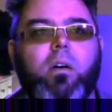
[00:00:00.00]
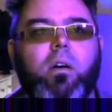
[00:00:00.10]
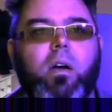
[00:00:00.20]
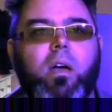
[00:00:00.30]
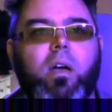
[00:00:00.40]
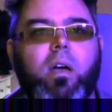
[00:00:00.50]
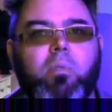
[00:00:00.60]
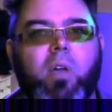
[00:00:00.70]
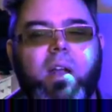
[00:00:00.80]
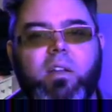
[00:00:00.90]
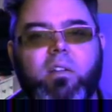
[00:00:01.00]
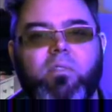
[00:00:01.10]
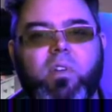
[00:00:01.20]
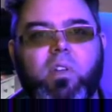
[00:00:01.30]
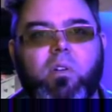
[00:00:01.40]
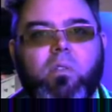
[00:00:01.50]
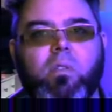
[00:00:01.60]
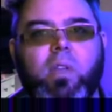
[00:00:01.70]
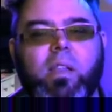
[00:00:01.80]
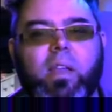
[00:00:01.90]
I did a video
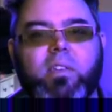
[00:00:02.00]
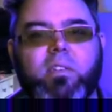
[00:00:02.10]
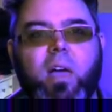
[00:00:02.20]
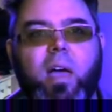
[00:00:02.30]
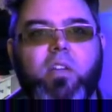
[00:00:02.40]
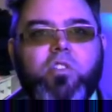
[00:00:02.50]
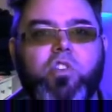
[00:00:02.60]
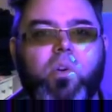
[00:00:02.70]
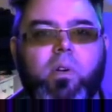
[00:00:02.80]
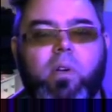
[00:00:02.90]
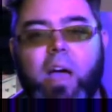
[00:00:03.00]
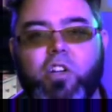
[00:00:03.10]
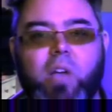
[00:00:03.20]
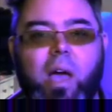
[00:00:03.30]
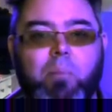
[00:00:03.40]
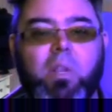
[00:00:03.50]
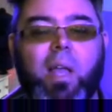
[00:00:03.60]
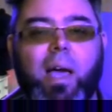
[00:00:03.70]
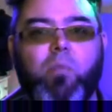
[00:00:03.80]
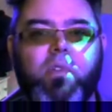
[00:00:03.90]
late last night showing, actually I
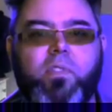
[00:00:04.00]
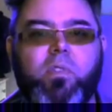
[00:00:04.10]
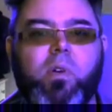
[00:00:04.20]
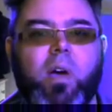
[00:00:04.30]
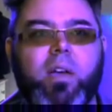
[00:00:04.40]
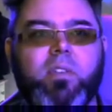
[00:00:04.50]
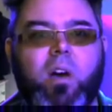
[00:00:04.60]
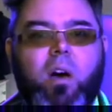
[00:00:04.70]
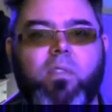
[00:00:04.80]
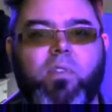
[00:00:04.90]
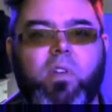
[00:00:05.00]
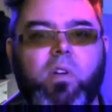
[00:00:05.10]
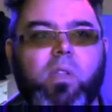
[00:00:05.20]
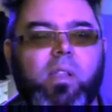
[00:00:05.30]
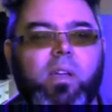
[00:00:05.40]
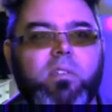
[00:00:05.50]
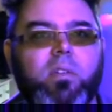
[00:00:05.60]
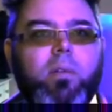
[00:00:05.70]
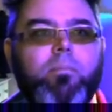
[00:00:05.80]
applied with you guys on the video late last night.